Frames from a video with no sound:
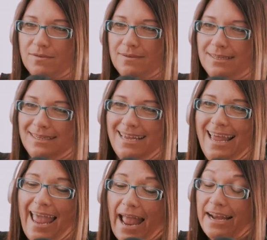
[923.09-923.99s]
Yes.
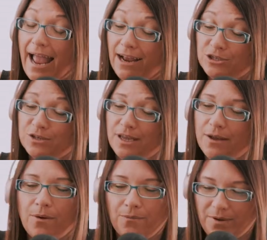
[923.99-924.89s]
and
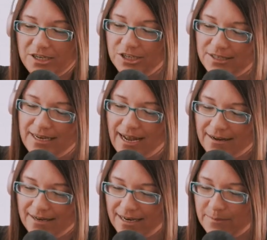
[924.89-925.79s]
actually, we just
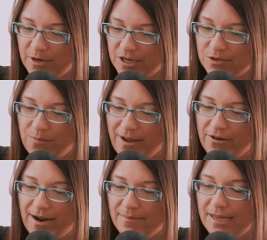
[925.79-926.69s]
had an experience with my
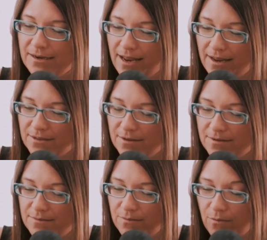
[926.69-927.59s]
grandma at
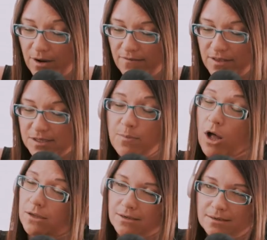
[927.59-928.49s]
the one of the
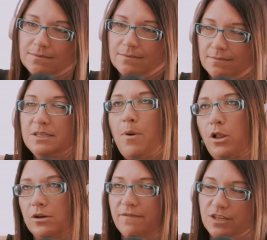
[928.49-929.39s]
smaller the
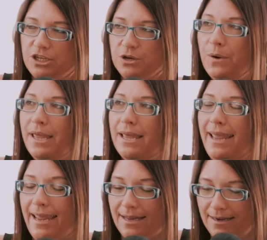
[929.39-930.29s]
smaller of the 2
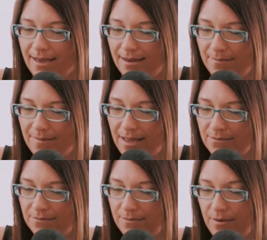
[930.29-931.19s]
mm-hmm. and um,
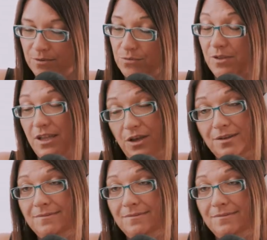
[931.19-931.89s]
it it was really good.